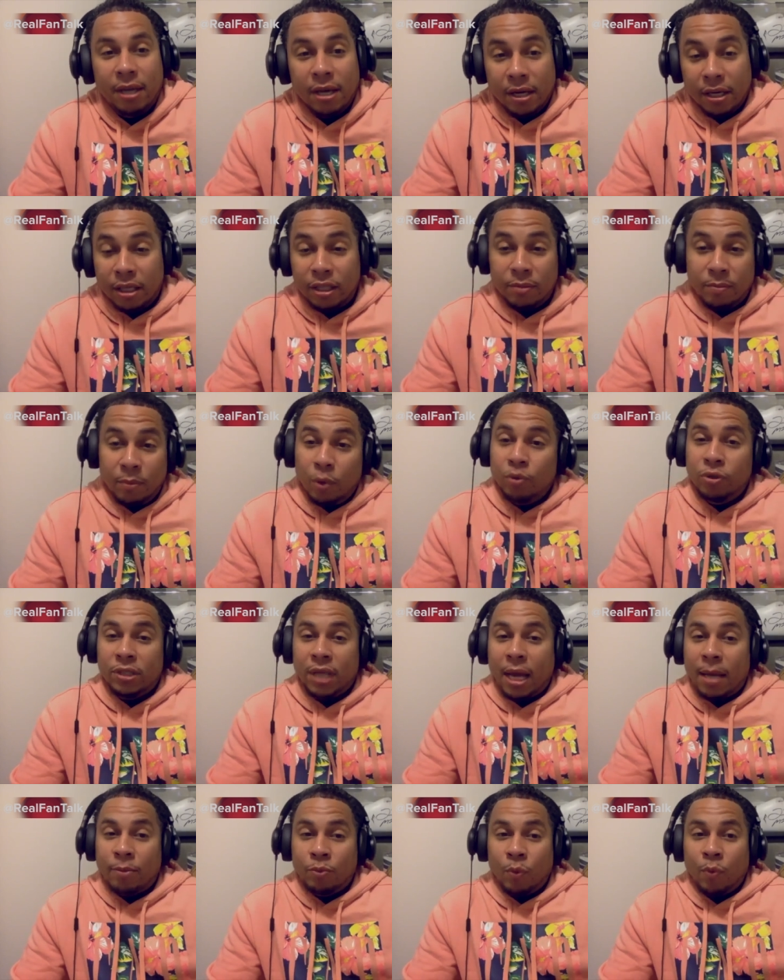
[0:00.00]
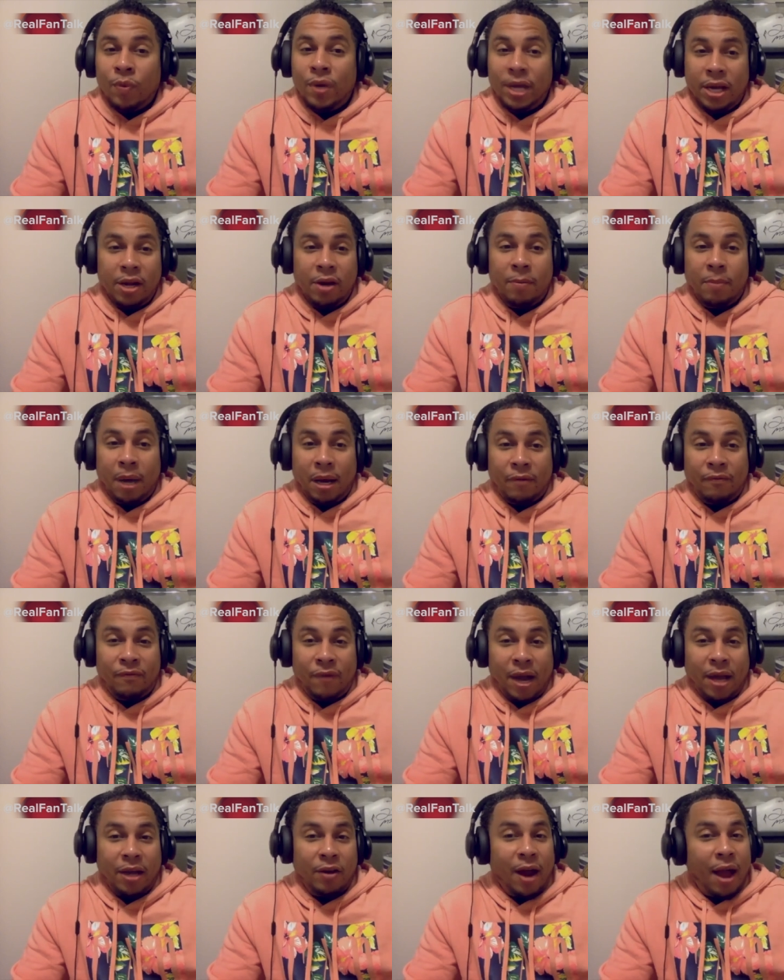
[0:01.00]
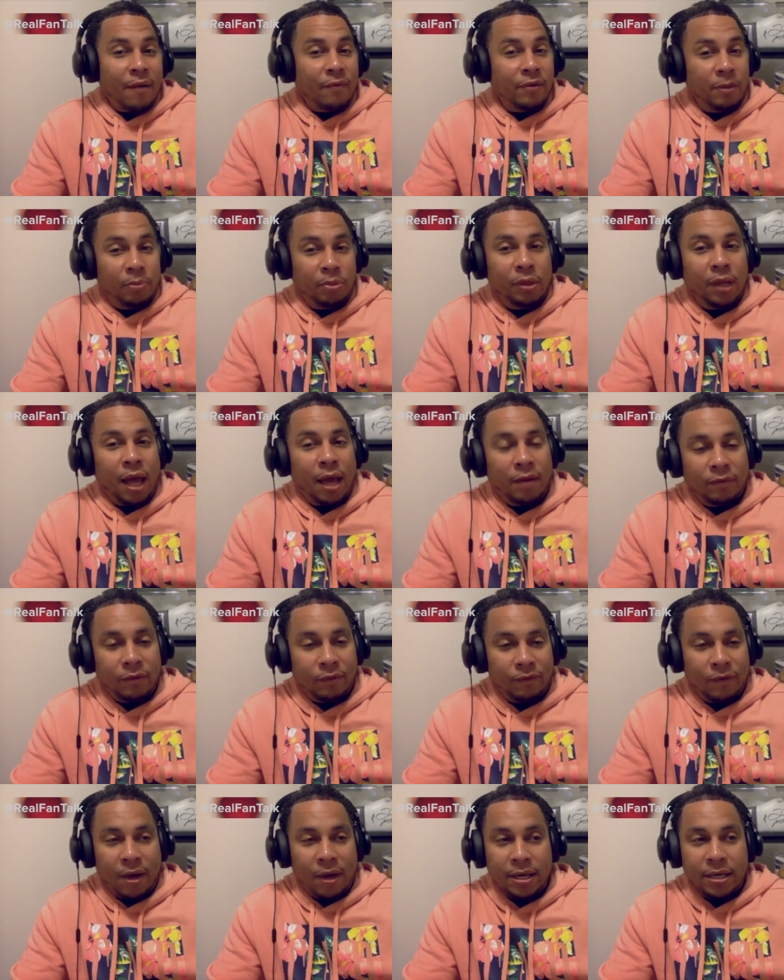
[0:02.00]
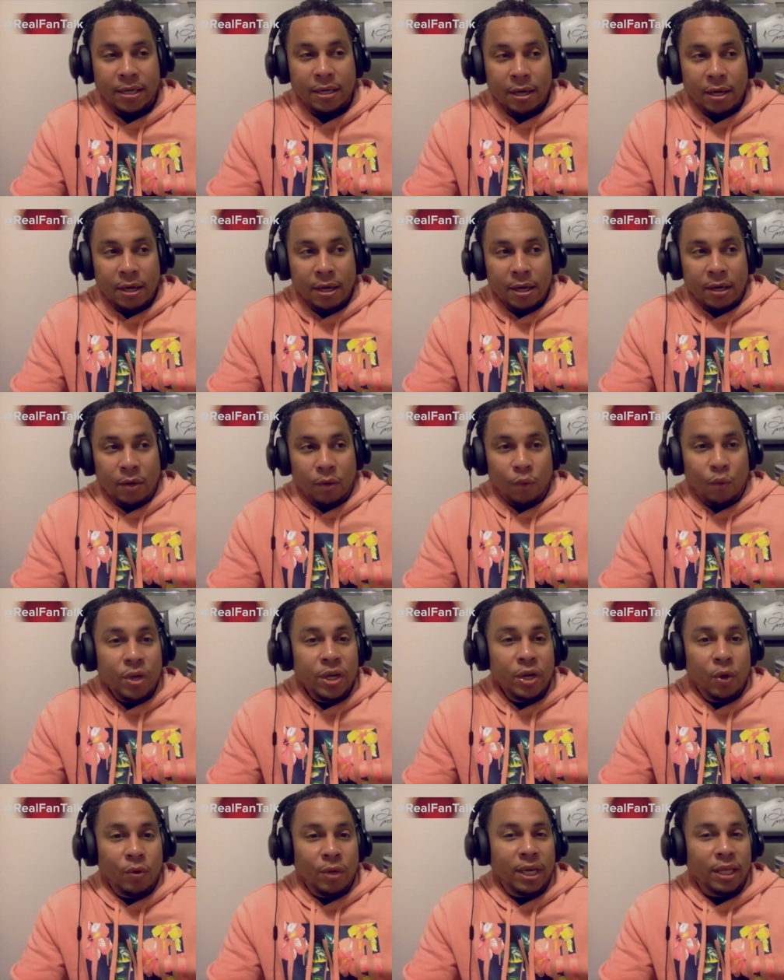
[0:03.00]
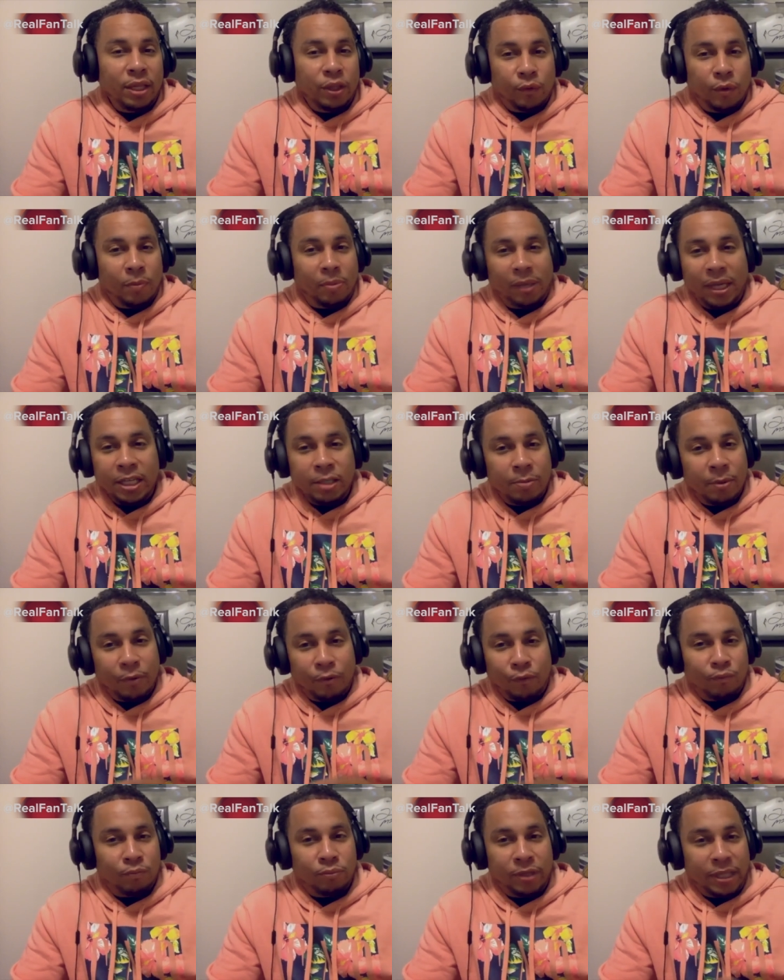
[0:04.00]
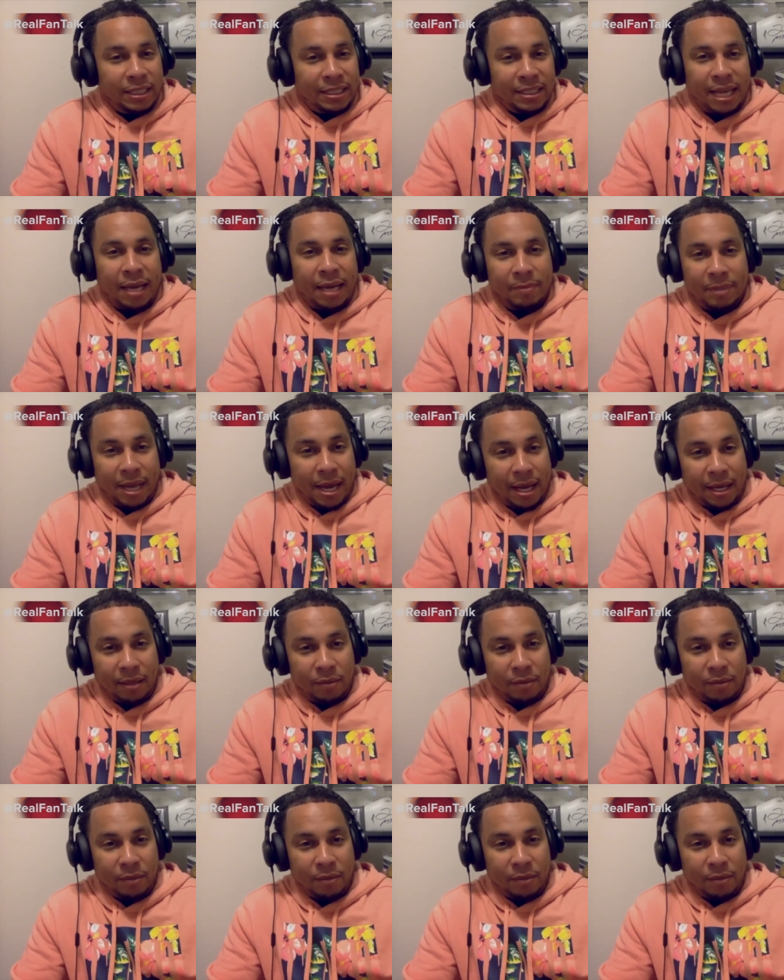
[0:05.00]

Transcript: Because most times when we hear about a fighter having to pull out of a fight, we don't get the replacement the same day.